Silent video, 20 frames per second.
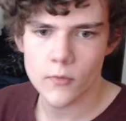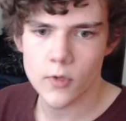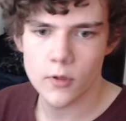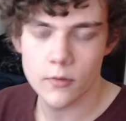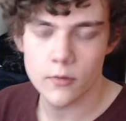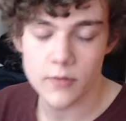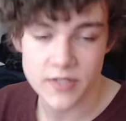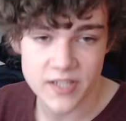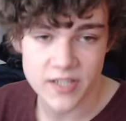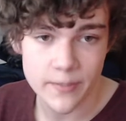
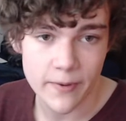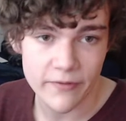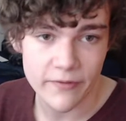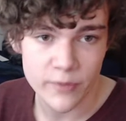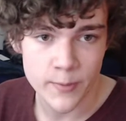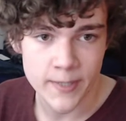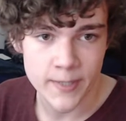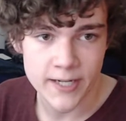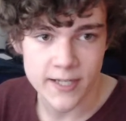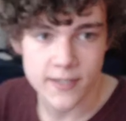What's up,
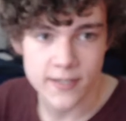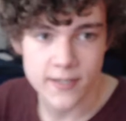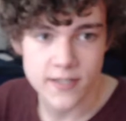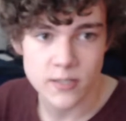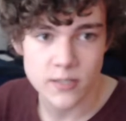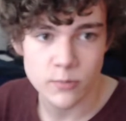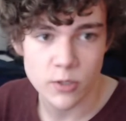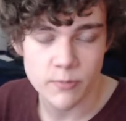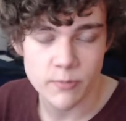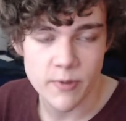everybody? It's
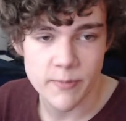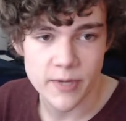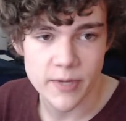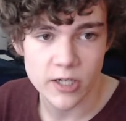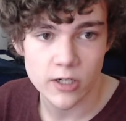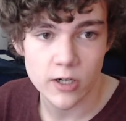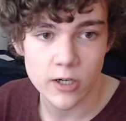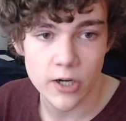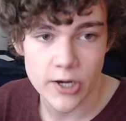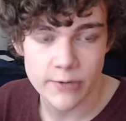your boy Meme here.
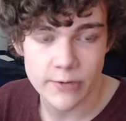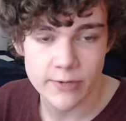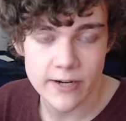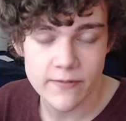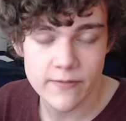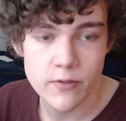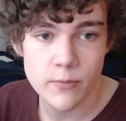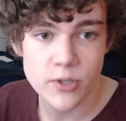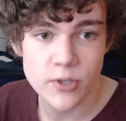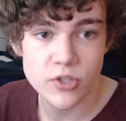Are you ready
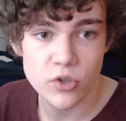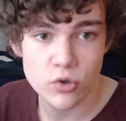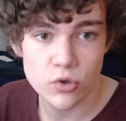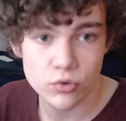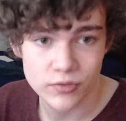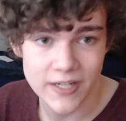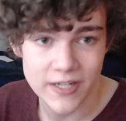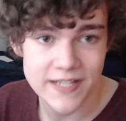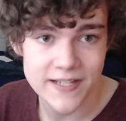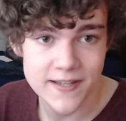for the most
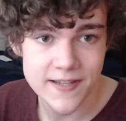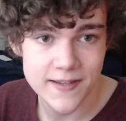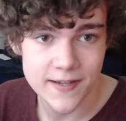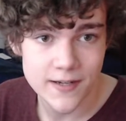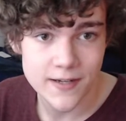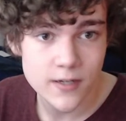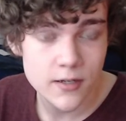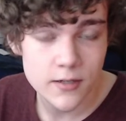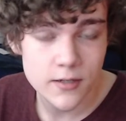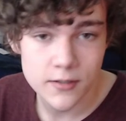crazy thing?
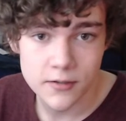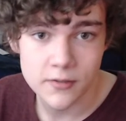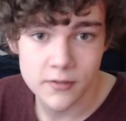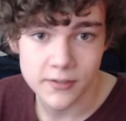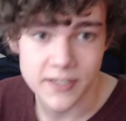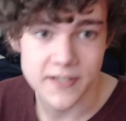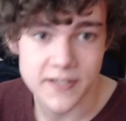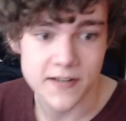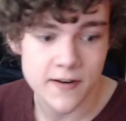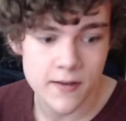
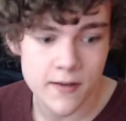Listen.